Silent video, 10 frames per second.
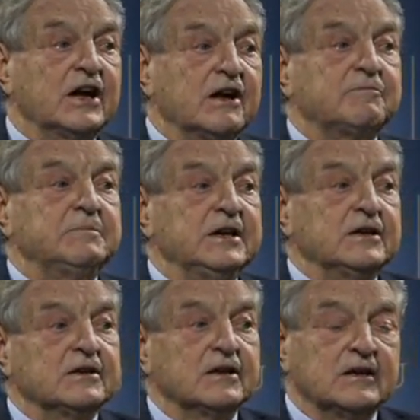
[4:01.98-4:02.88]
have
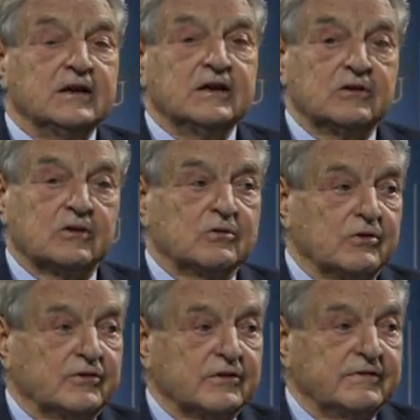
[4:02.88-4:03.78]
been in the
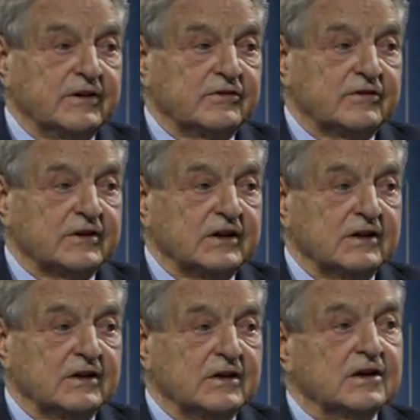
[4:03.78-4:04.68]
course of history.
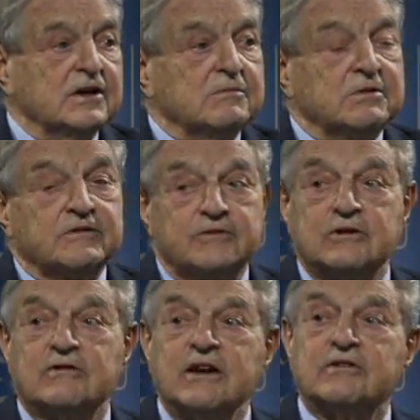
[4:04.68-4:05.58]
But for
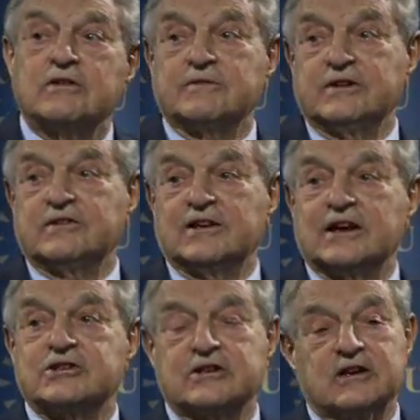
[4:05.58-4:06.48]
the rest of this
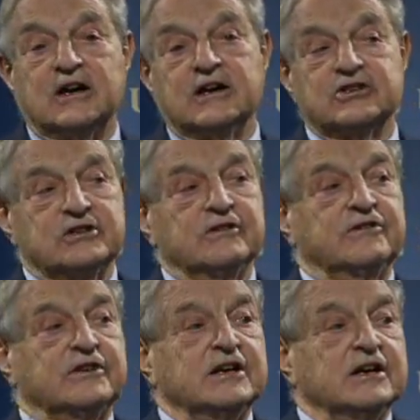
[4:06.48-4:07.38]
lecture, I shall
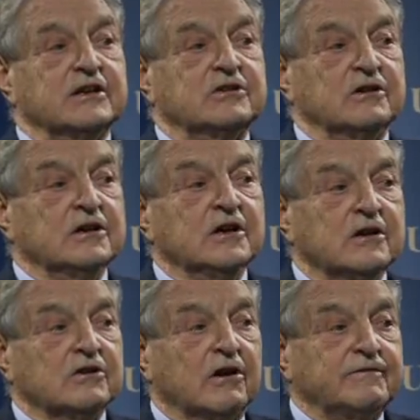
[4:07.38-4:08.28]
stay at the
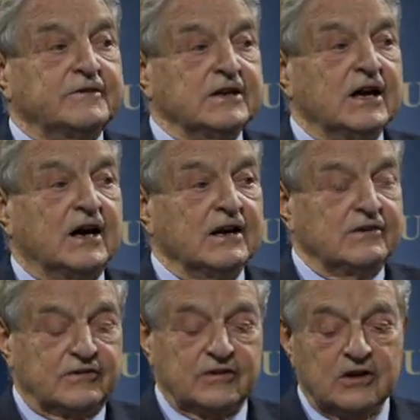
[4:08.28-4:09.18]
lofty
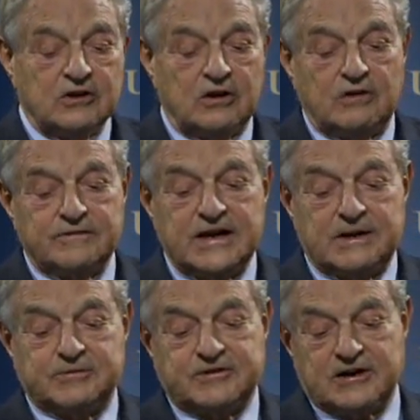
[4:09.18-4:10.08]
heights of
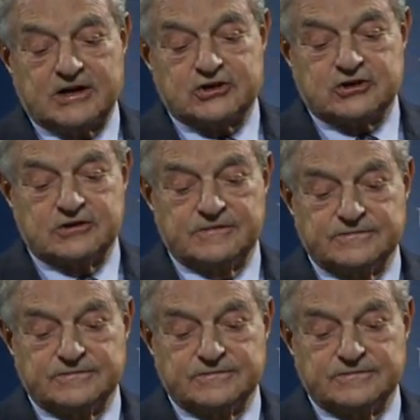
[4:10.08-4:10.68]
abstraction.